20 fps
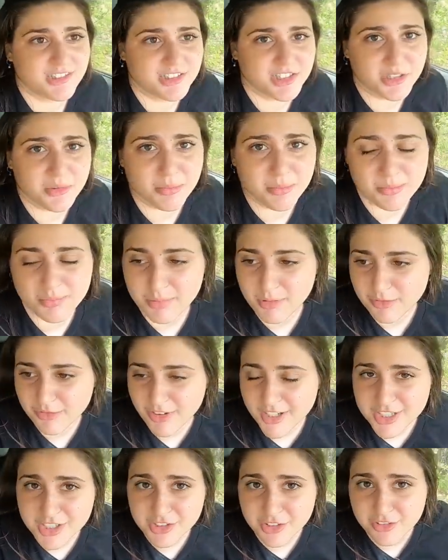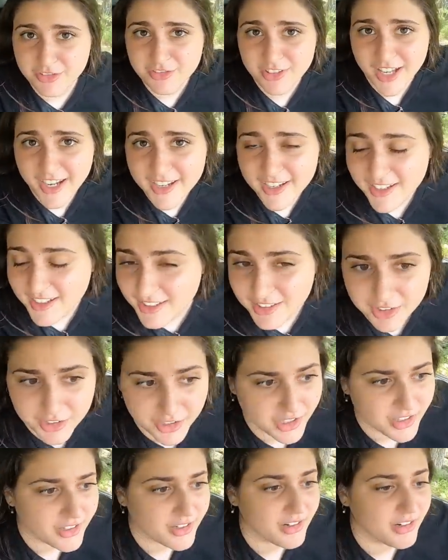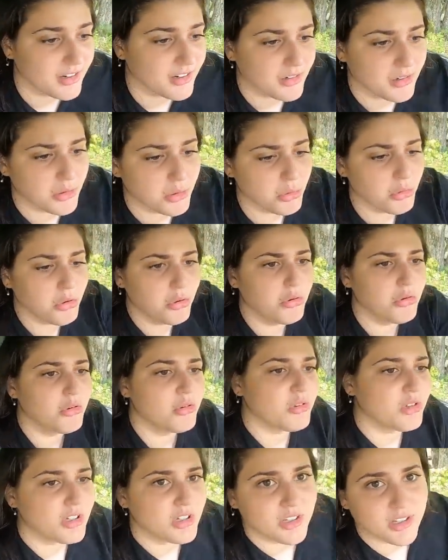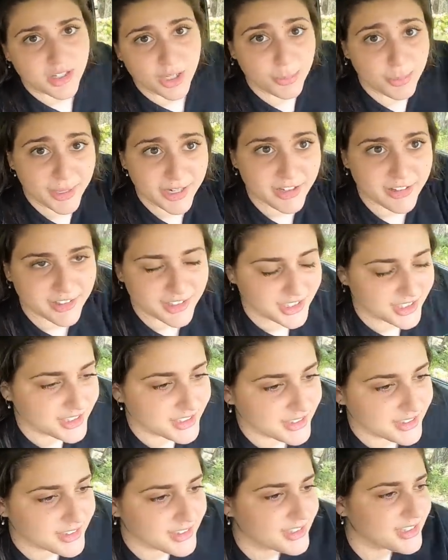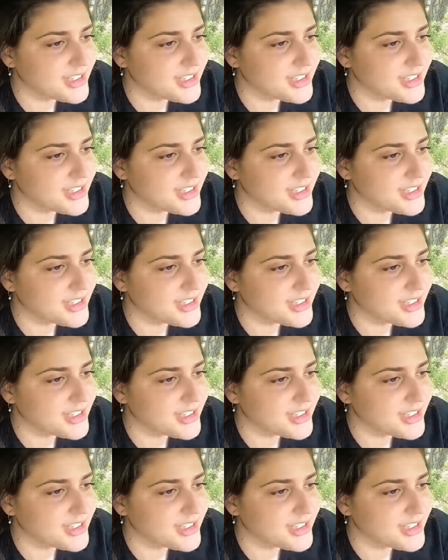Some professional fly angler. Ooh, apparently.